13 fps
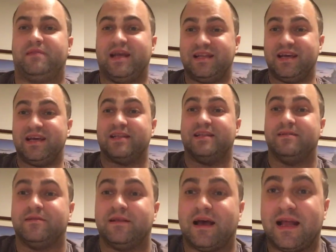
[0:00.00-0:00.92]
They did.
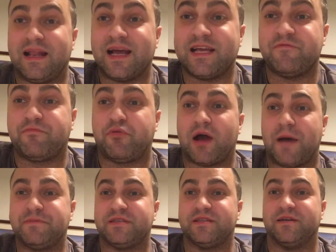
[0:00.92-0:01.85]
And I give
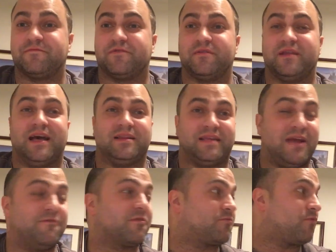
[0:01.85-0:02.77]
props to them for that.
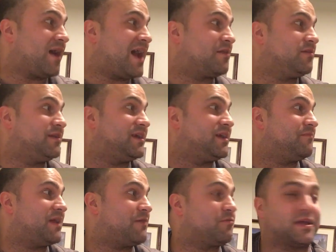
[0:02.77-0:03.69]
They were rattling
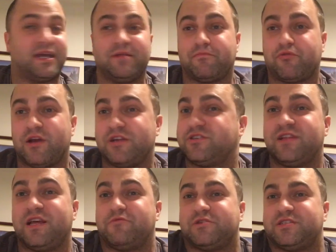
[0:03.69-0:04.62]
him. They were getting pressure.
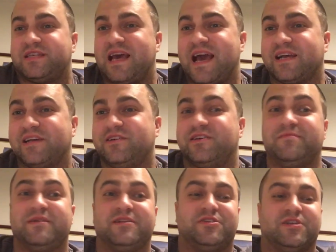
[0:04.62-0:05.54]
They were sacking
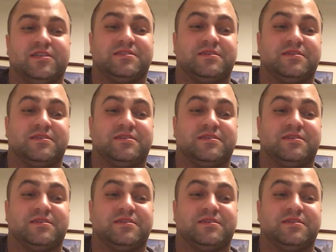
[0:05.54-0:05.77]
him and just.